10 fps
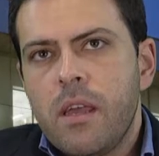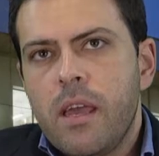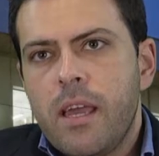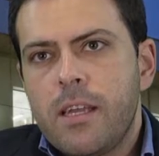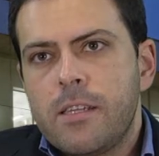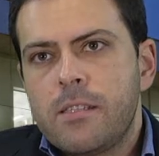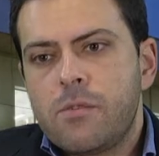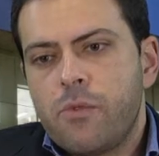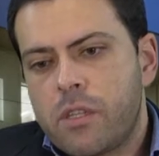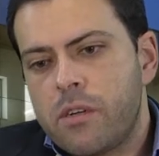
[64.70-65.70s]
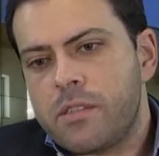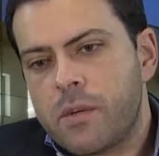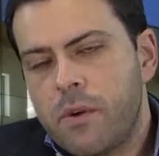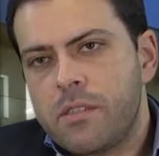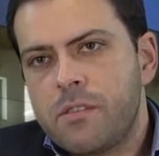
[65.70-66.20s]
and with
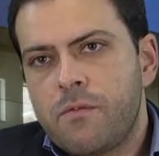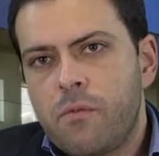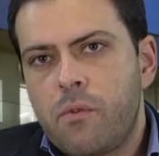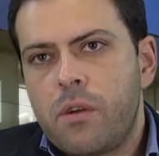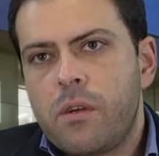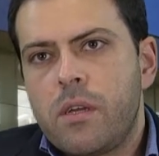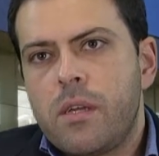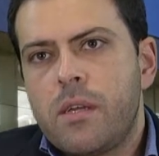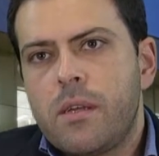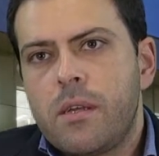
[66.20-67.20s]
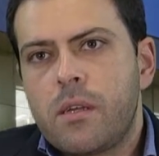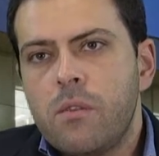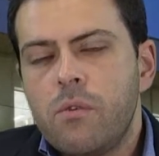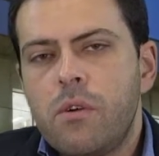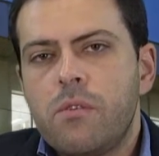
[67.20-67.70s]
consequences for
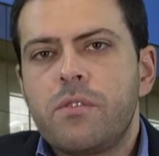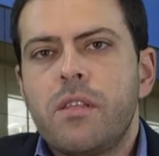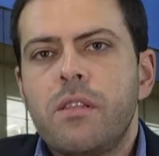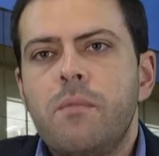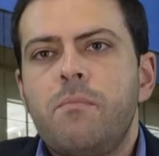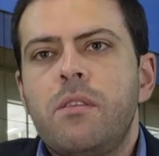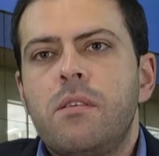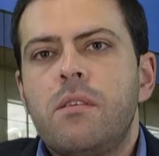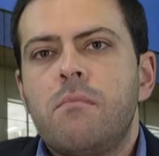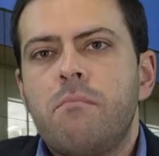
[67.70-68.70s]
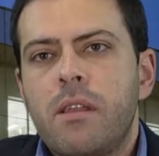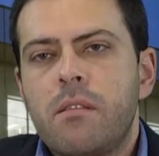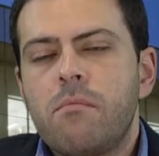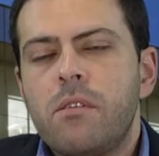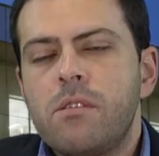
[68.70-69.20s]
glucose and lipid
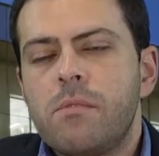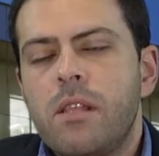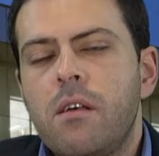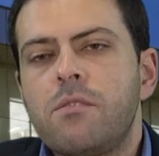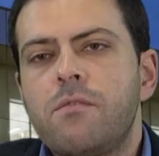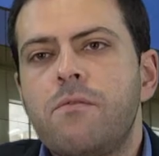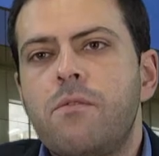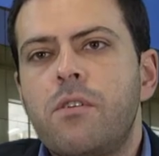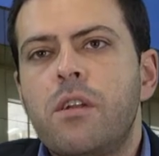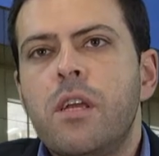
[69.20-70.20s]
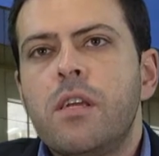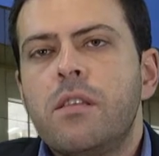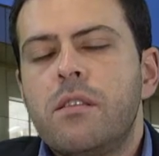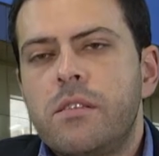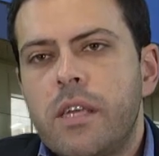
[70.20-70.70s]
metabolism, and also for
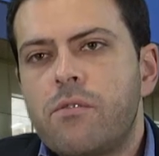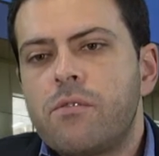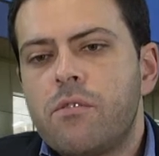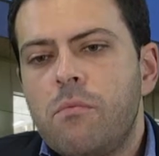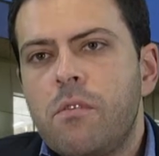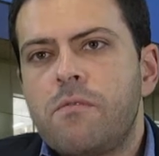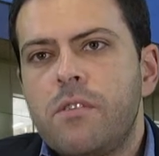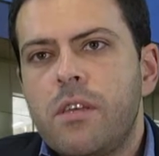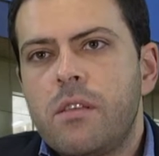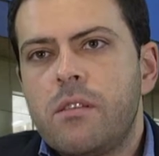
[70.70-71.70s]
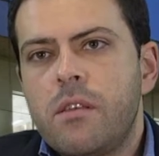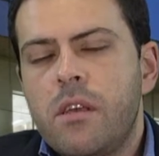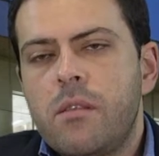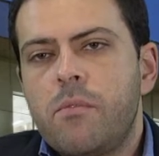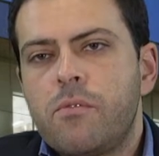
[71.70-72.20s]
the secretome of the
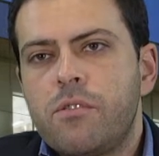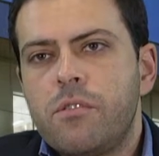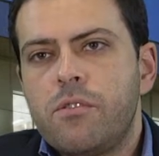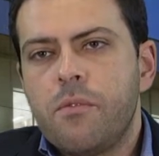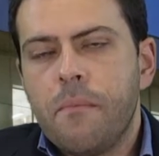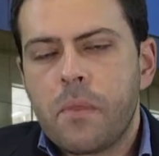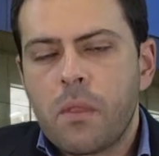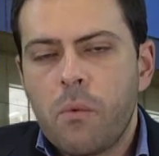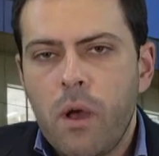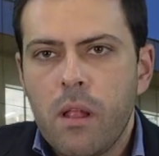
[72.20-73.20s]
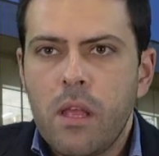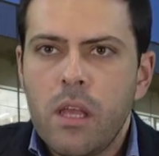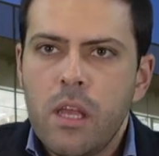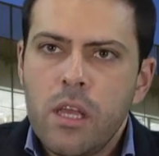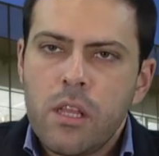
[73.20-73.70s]
adipose tissue. Well,
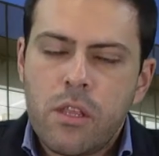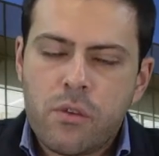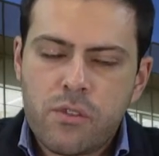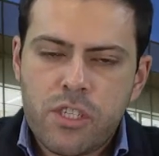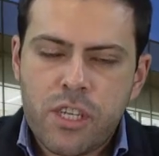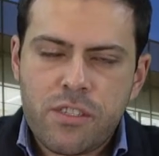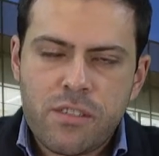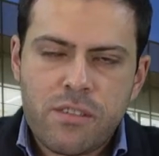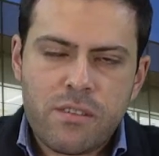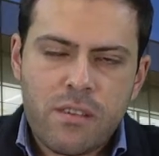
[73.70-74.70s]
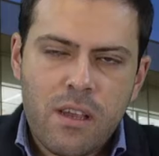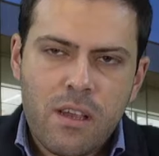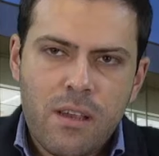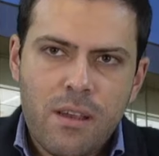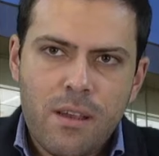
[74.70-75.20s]
those changes
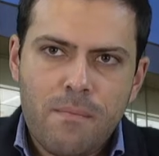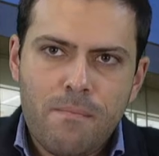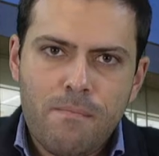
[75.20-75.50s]
are